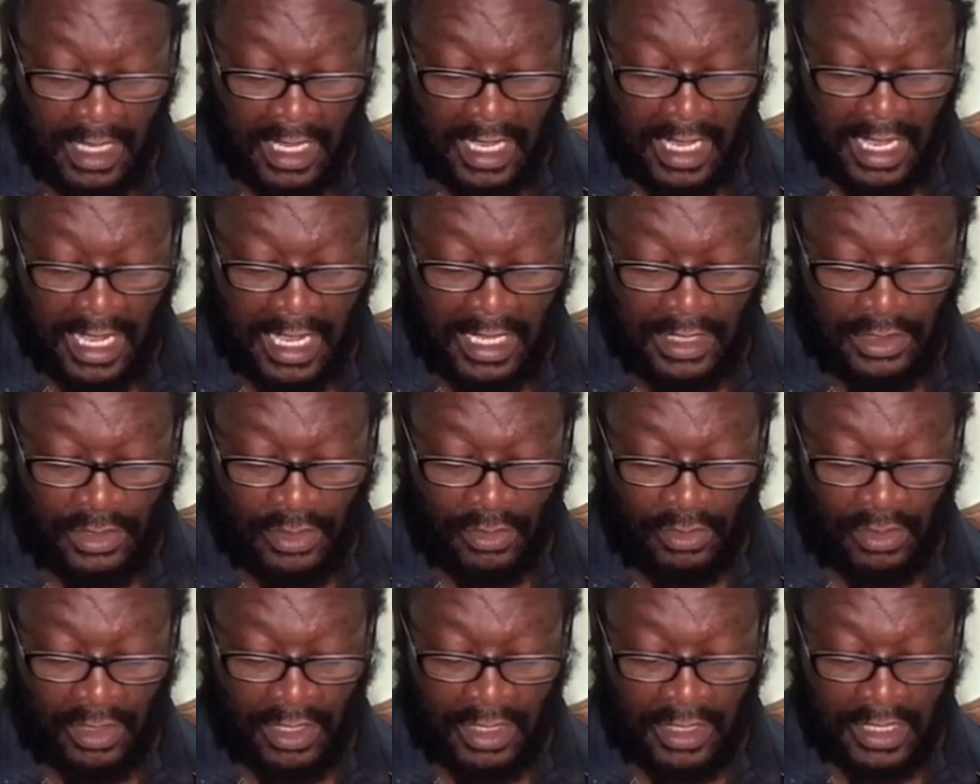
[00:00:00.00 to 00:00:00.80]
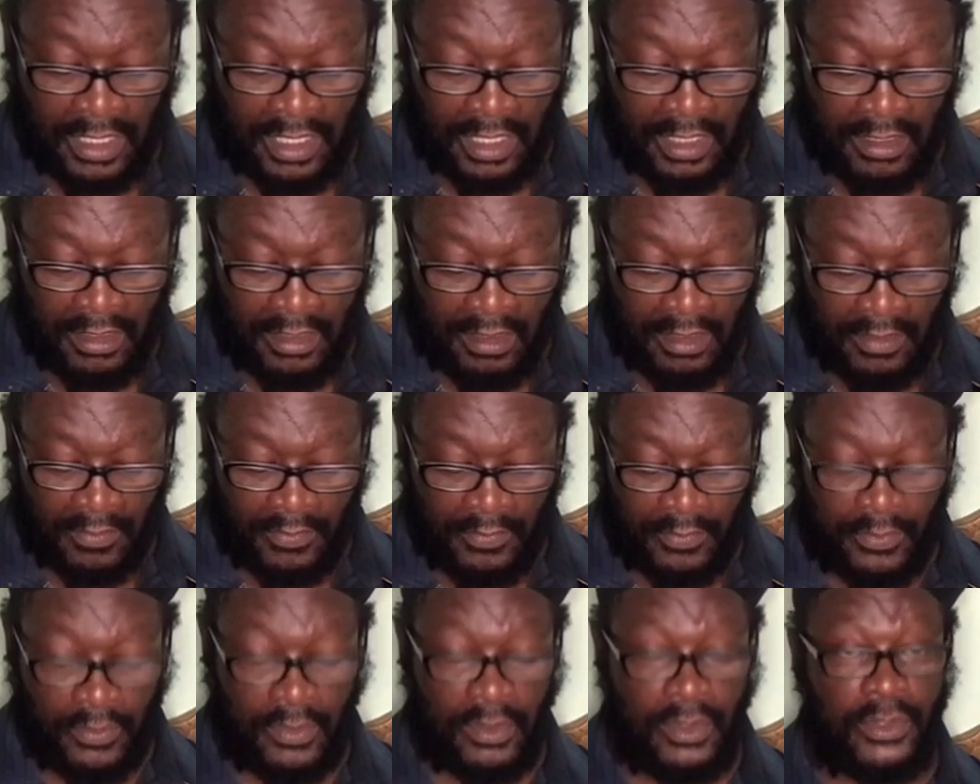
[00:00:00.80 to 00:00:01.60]
And your lucky herb
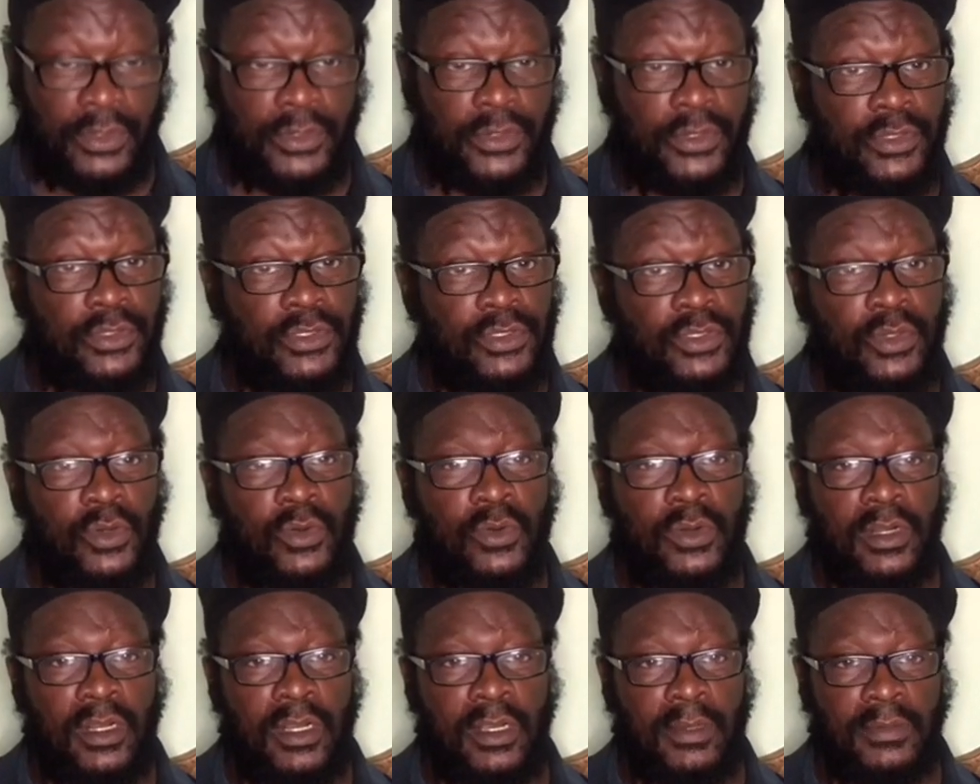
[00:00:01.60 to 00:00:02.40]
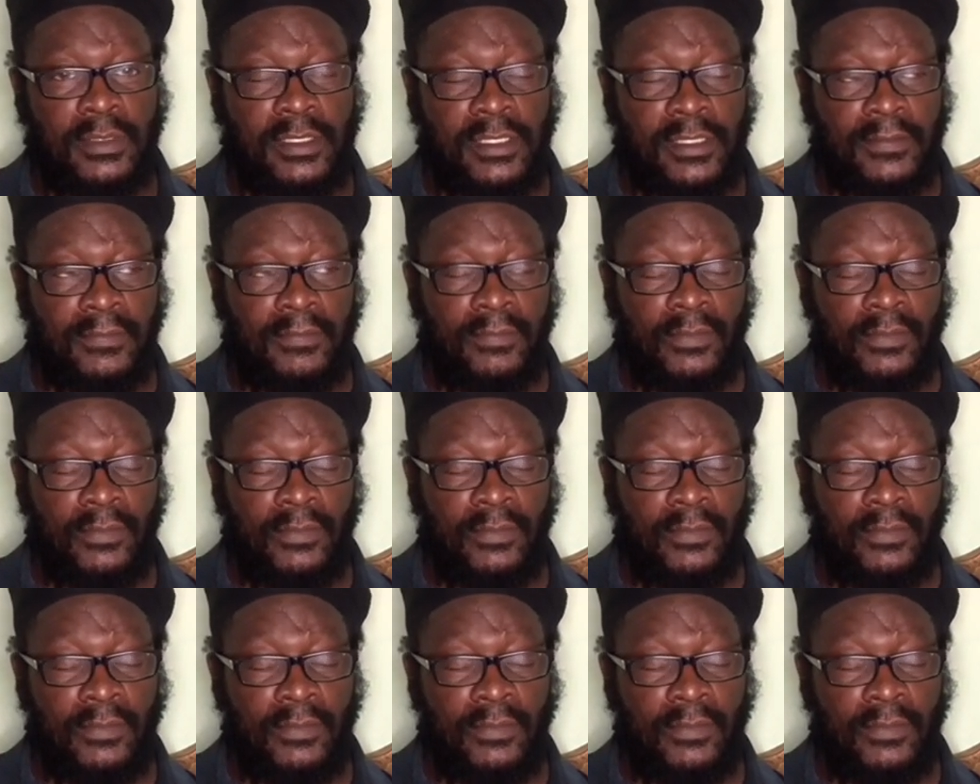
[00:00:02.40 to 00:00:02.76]
are two herbs.